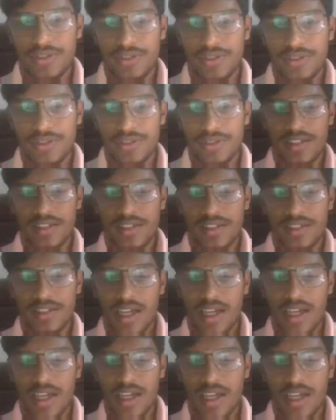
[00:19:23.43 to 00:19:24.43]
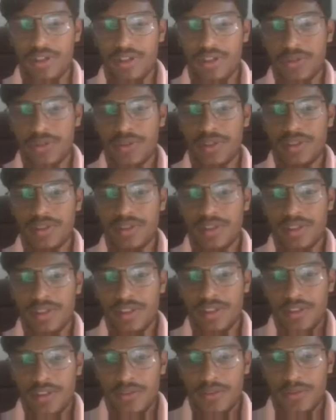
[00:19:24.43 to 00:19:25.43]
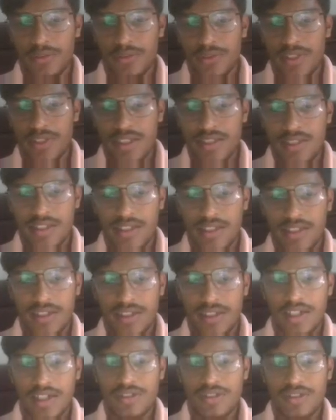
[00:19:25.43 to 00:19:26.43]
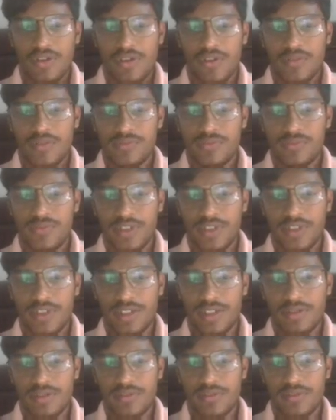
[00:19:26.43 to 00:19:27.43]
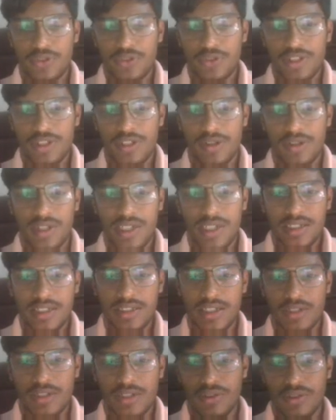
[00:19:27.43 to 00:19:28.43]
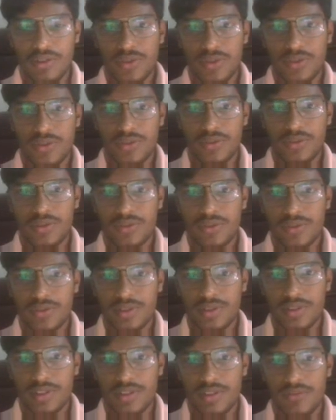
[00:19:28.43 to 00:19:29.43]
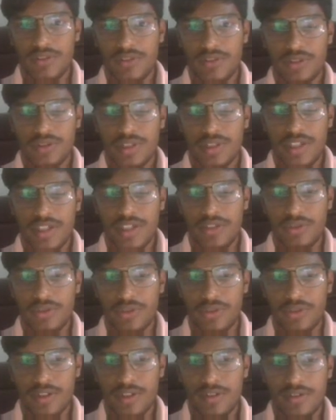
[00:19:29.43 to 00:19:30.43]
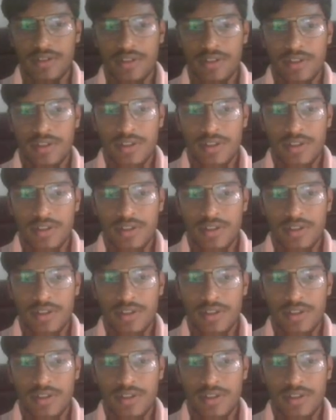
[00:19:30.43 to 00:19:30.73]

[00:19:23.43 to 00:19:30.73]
Like I am going to do the screencast of further future contest, and also giving you the editorial,